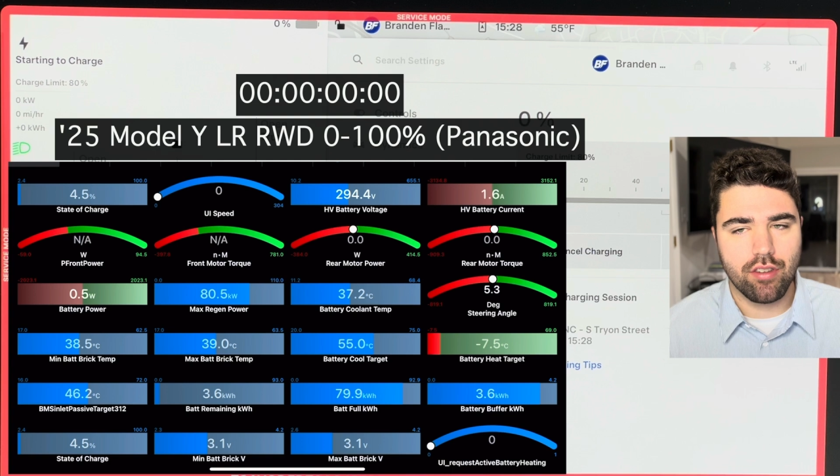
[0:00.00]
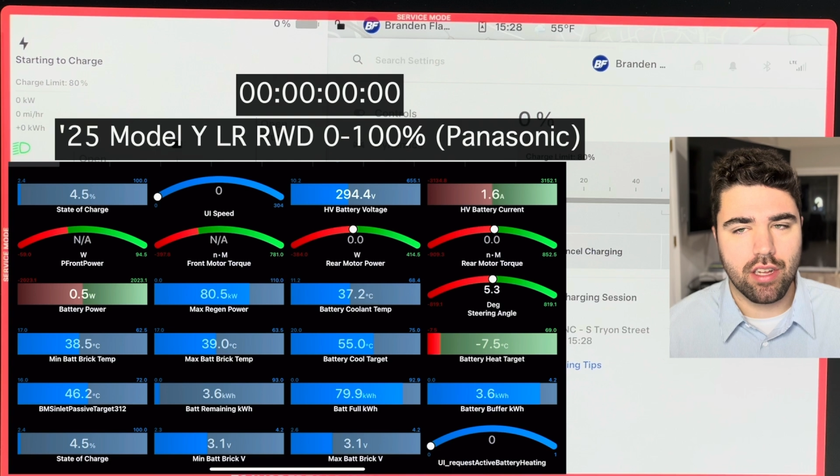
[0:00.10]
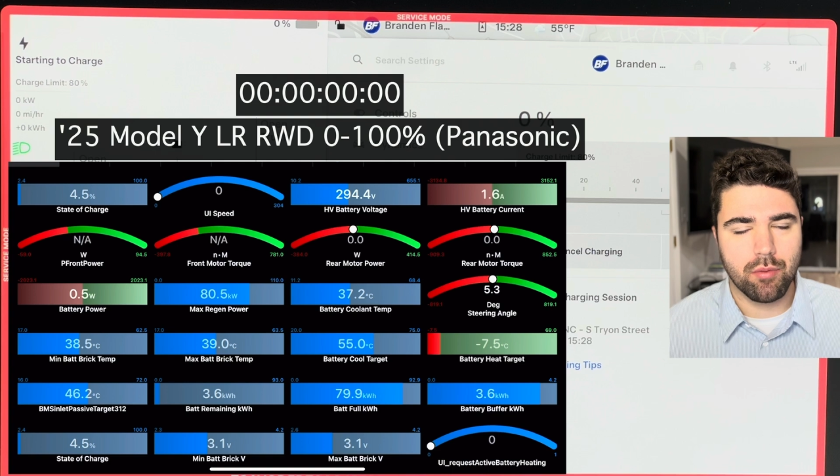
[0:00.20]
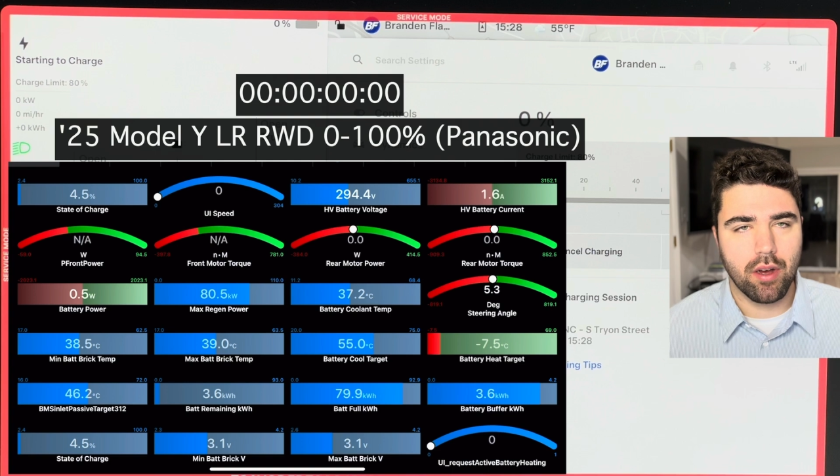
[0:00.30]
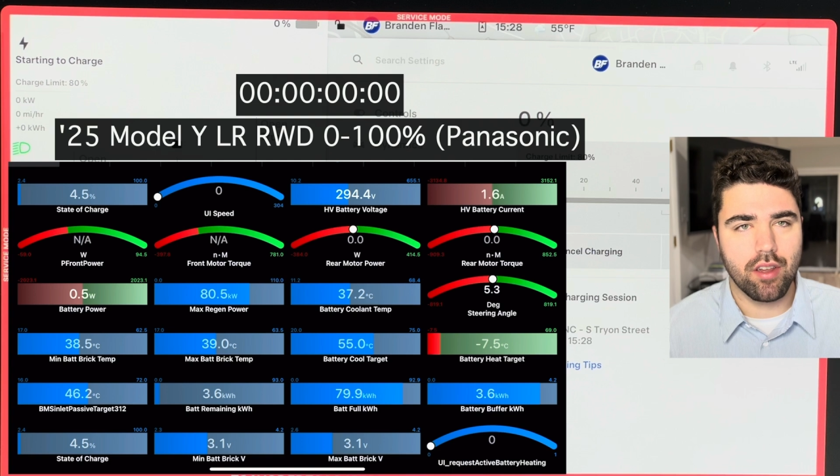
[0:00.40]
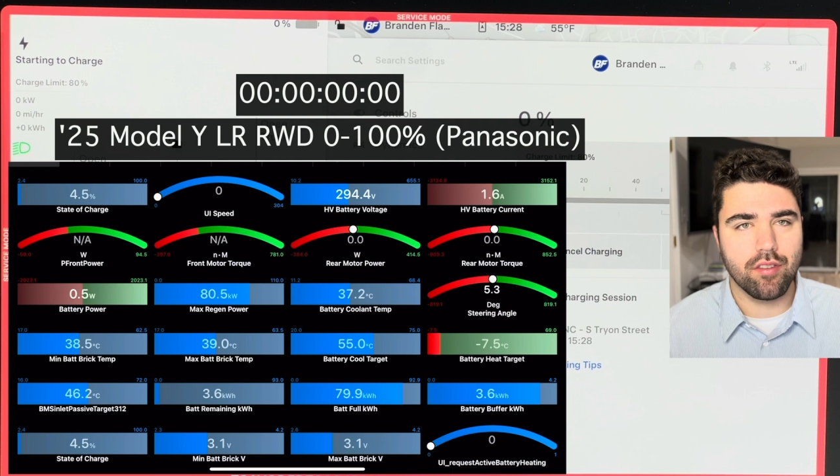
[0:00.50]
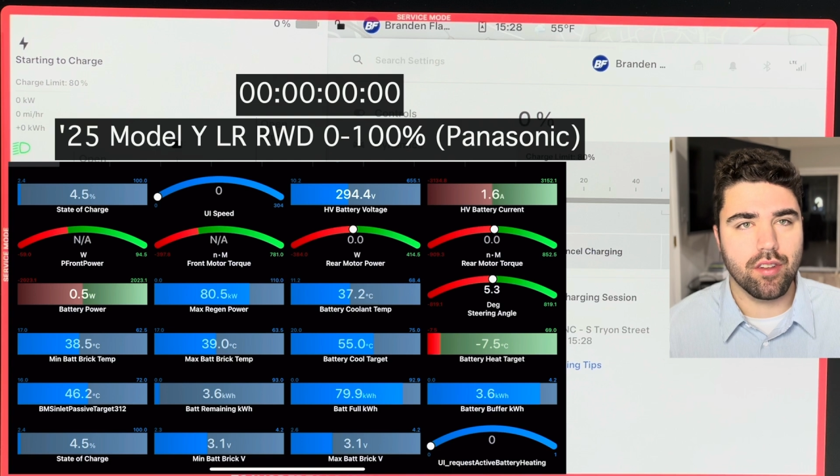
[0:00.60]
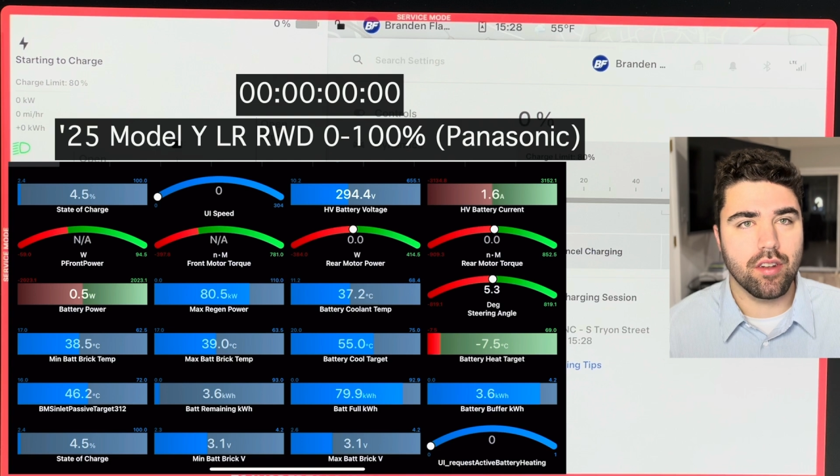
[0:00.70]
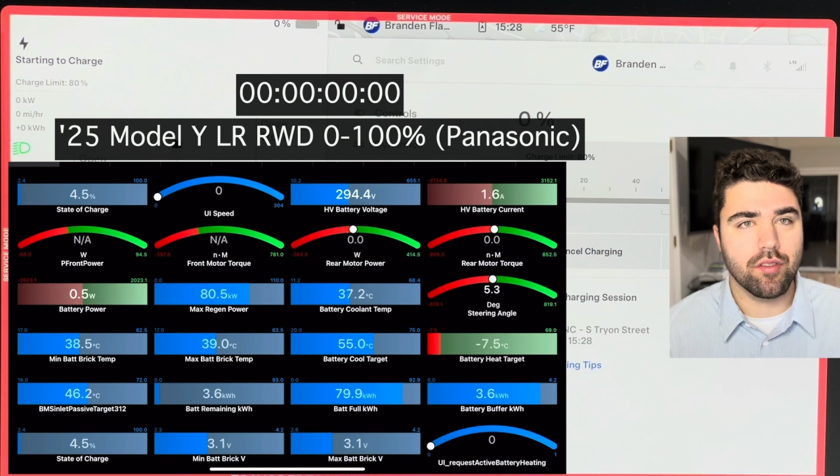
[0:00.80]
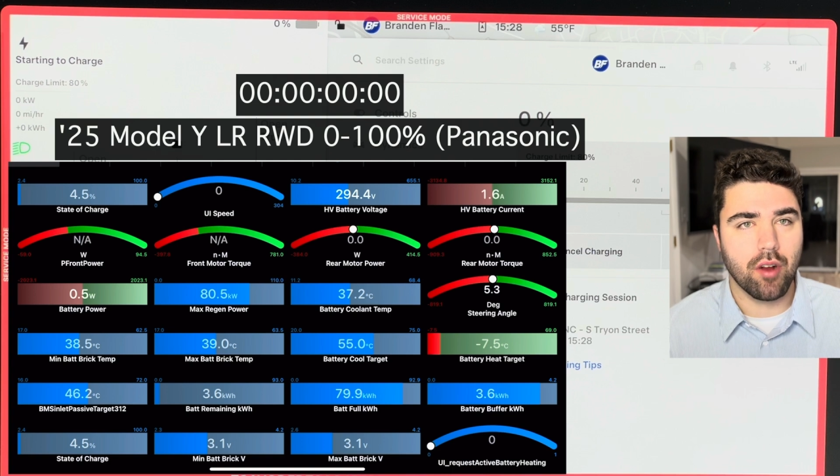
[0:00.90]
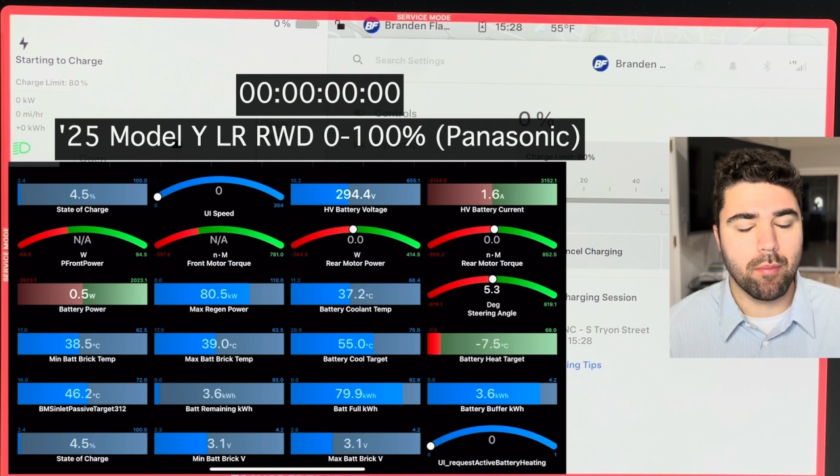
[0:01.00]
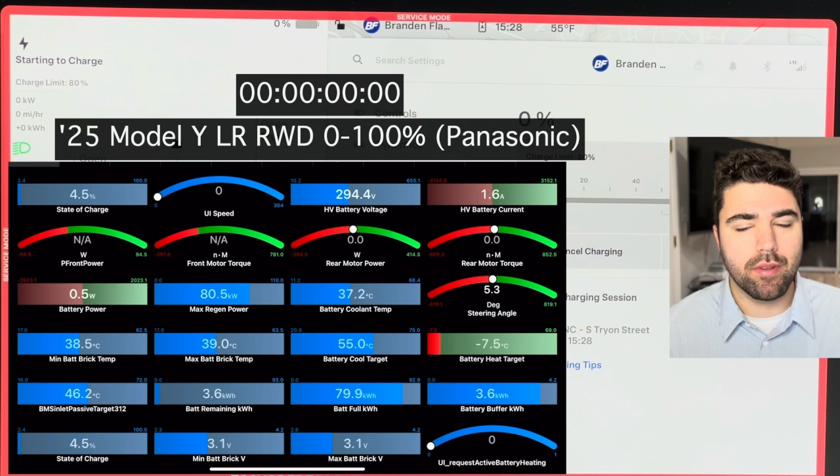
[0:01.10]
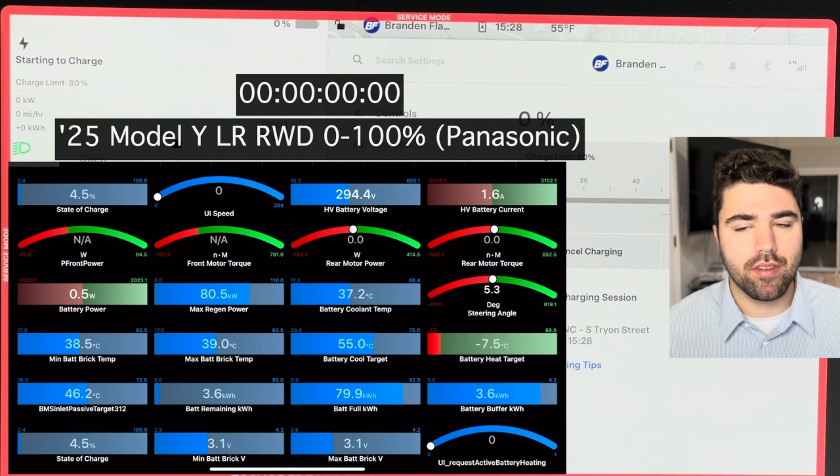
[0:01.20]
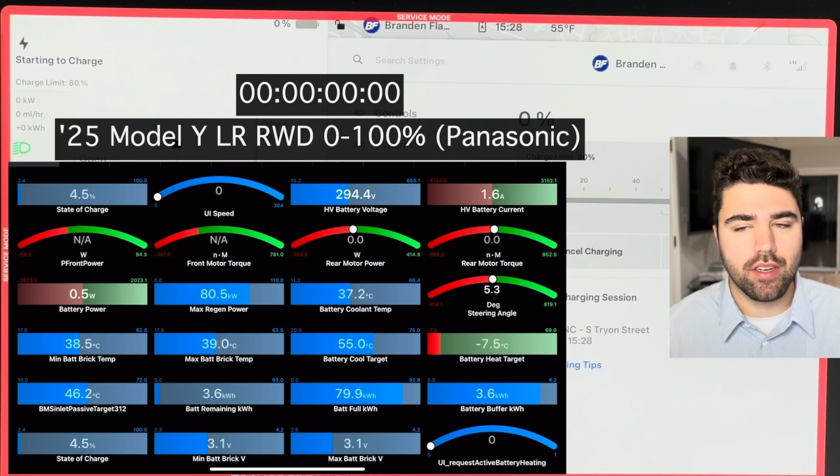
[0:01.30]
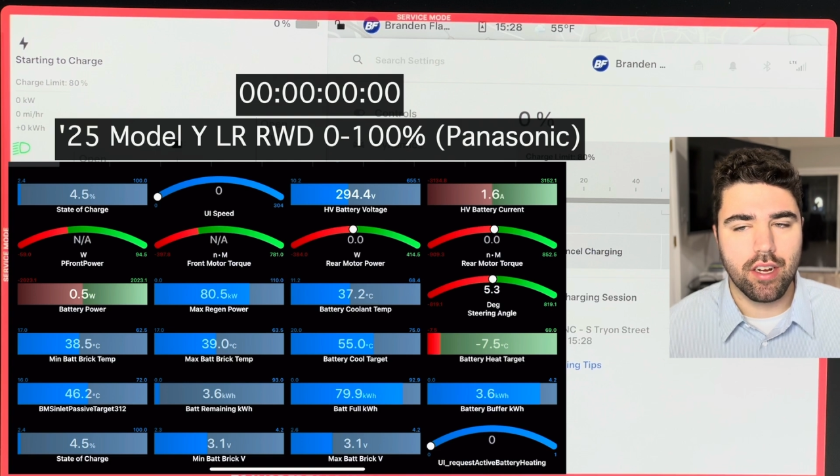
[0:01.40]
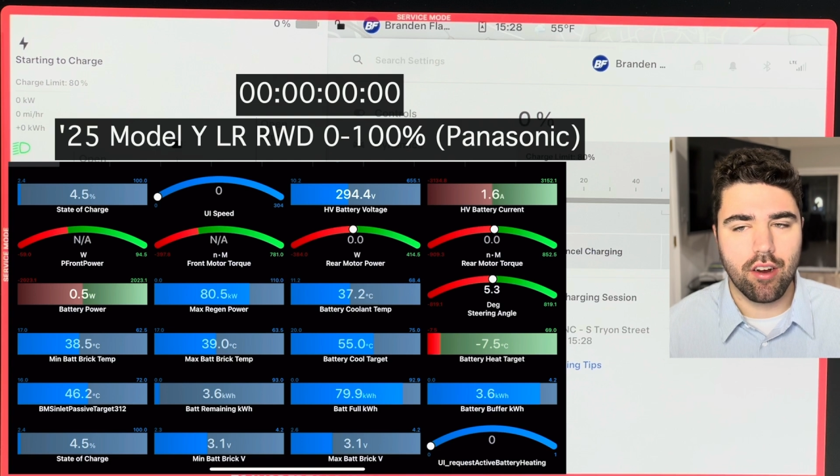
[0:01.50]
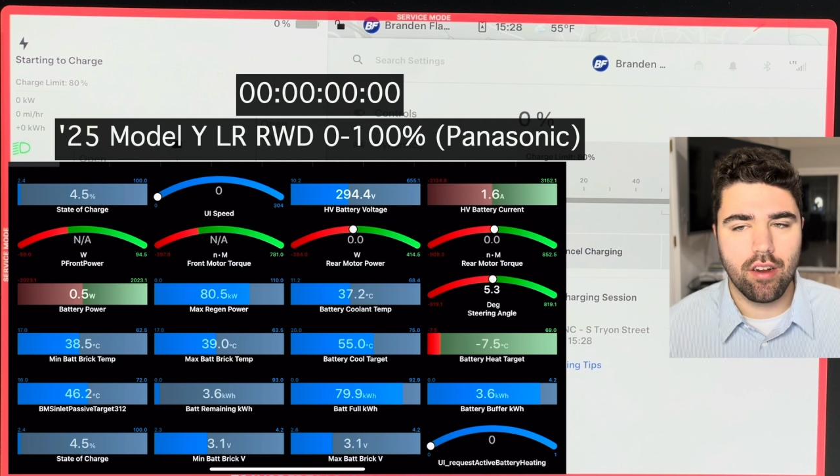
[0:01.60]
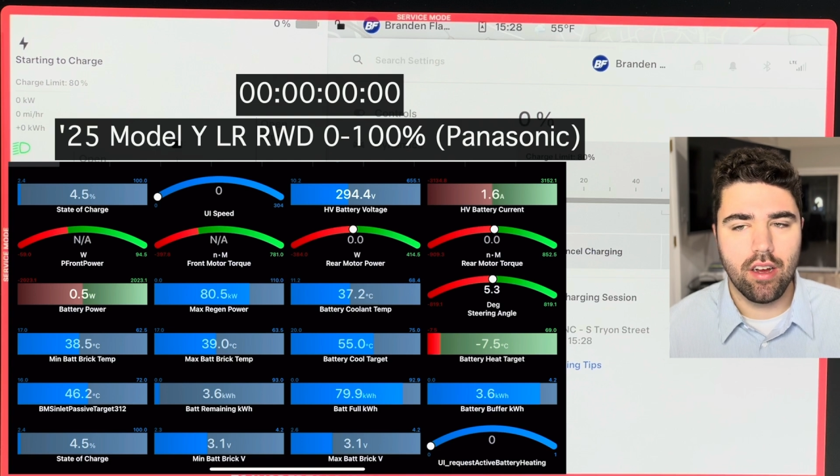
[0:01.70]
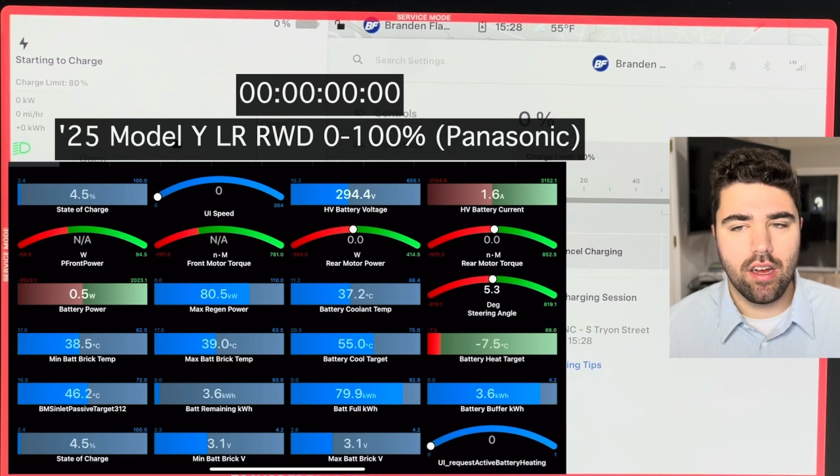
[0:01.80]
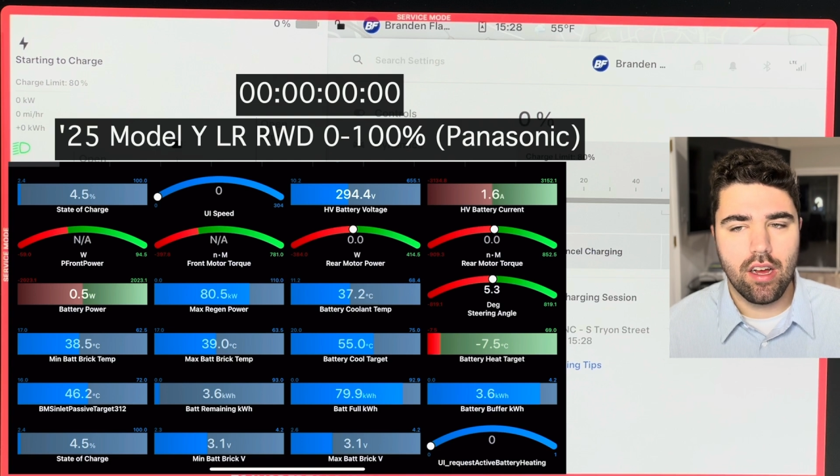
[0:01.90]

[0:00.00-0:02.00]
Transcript: That's why there's a discrepancy here.